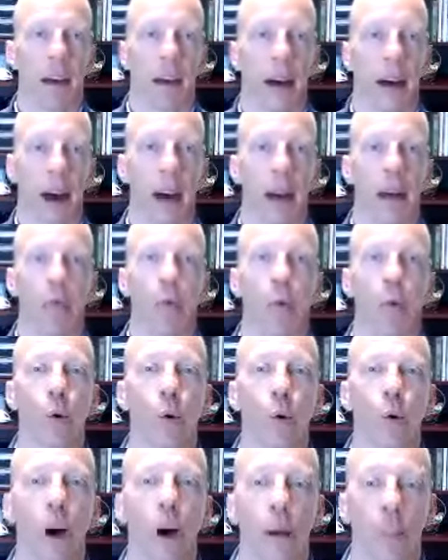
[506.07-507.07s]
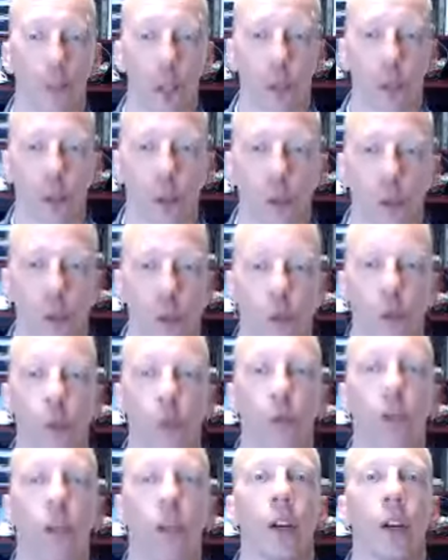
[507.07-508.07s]
I promise you,
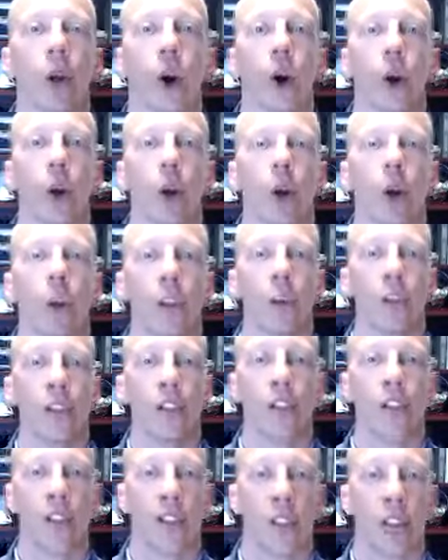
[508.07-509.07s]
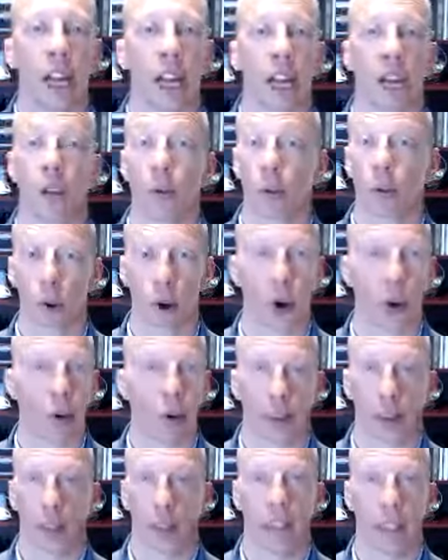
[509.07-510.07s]
you can always say the wrong
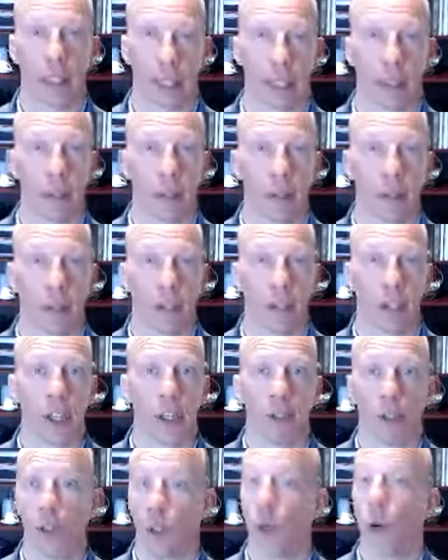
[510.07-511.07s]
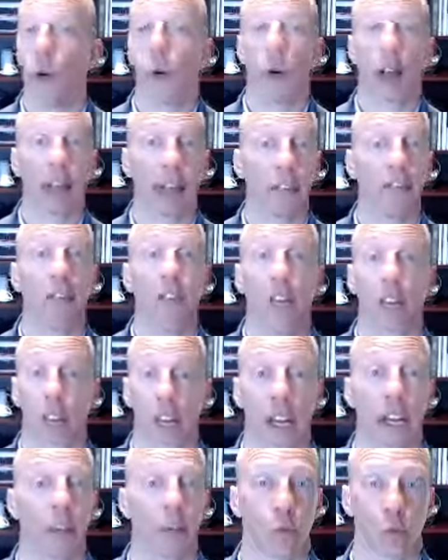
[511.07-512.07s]
thing later. You don't have to
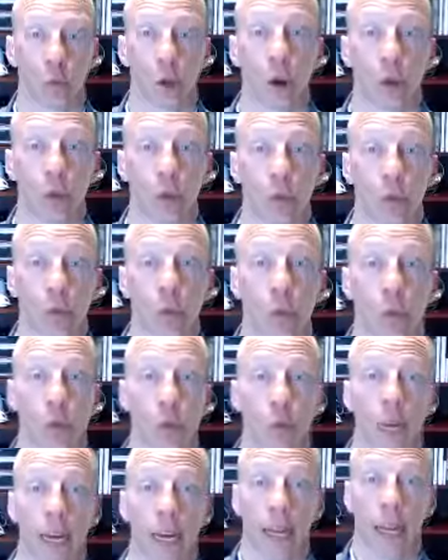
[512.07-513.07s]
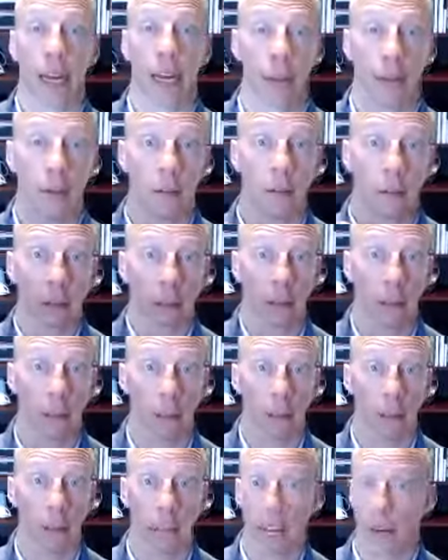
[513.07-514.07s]
say the wrong thing right now
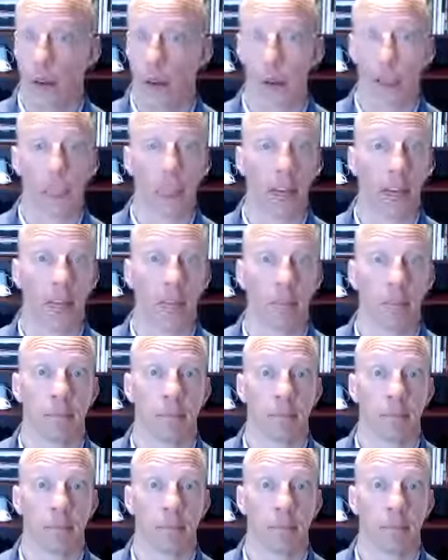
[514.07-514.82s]
every time.